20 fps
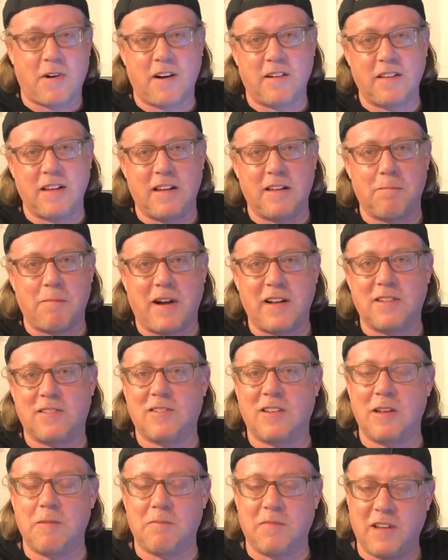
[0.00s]
barley might
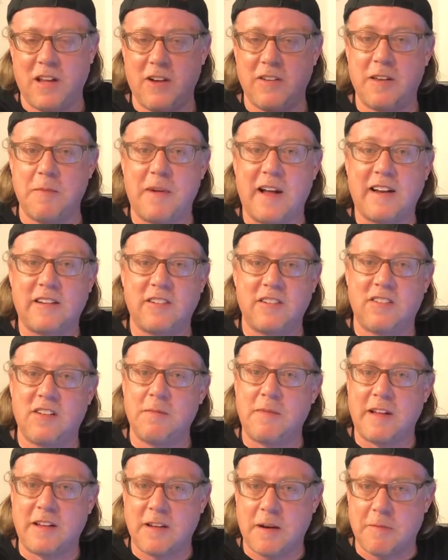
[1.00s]
seem low. They might actually
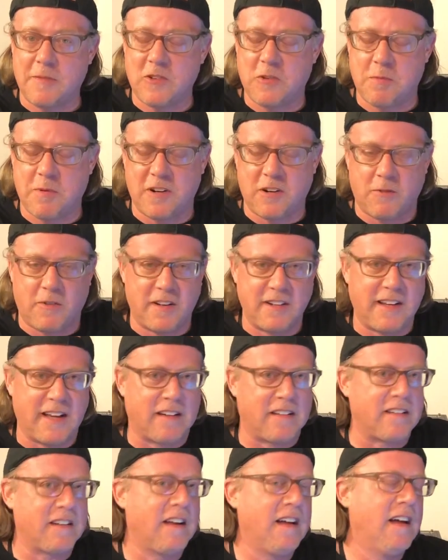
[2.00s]
seem like numbers to put in a 1
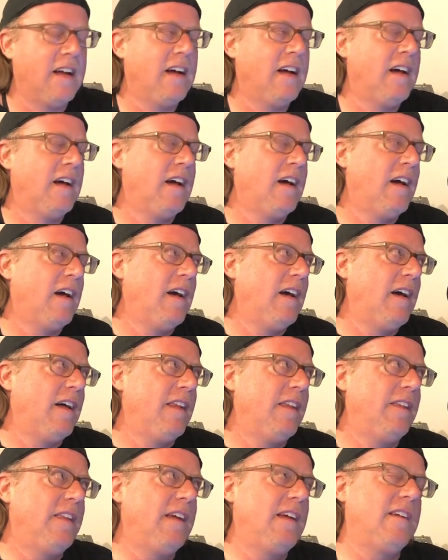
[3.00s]
gallon.
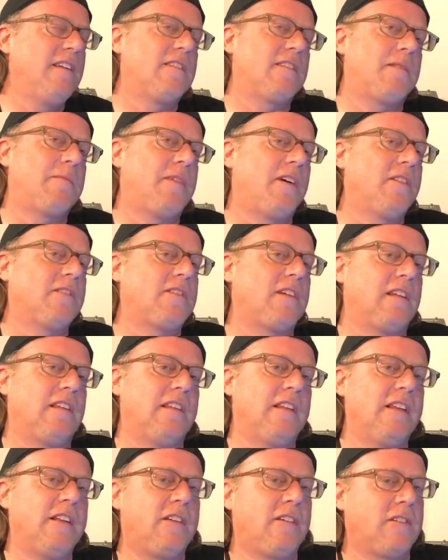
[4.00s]
These are malts. A
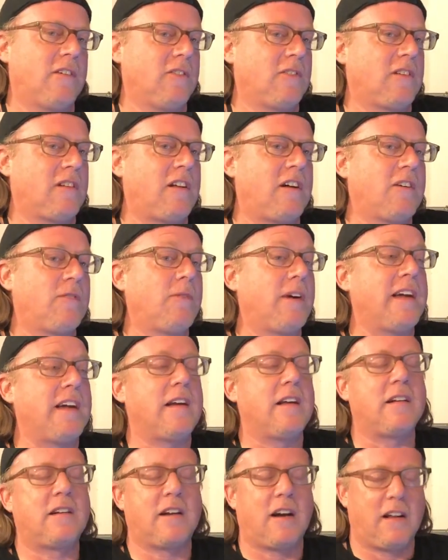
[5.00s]
little goes a long way
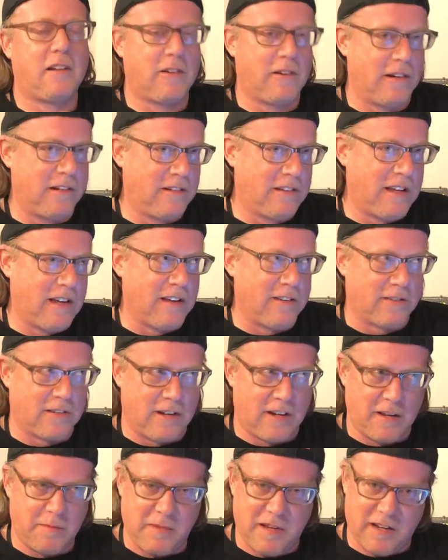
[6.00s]
in color and taste.
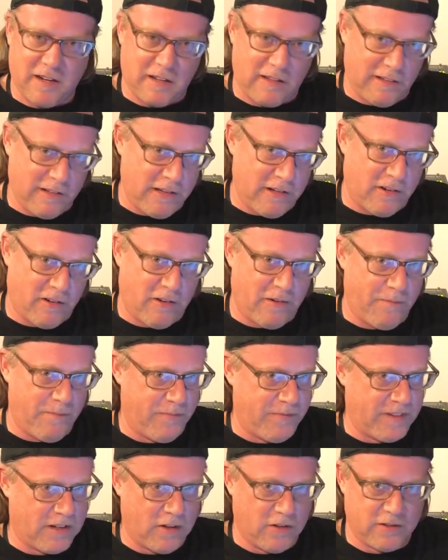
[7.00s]
And I mean, a little
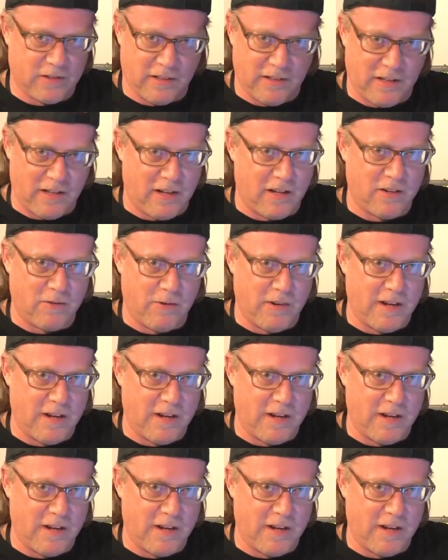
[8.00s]
goes a long